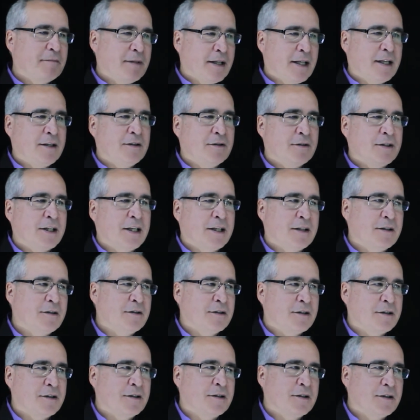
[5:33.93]
and you'll get
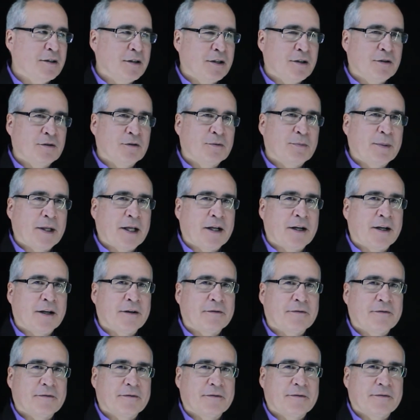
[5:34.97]
your loans paid
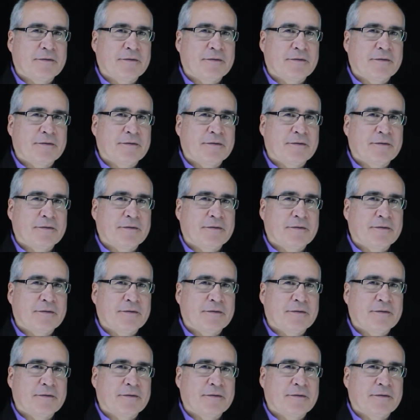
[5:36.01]
off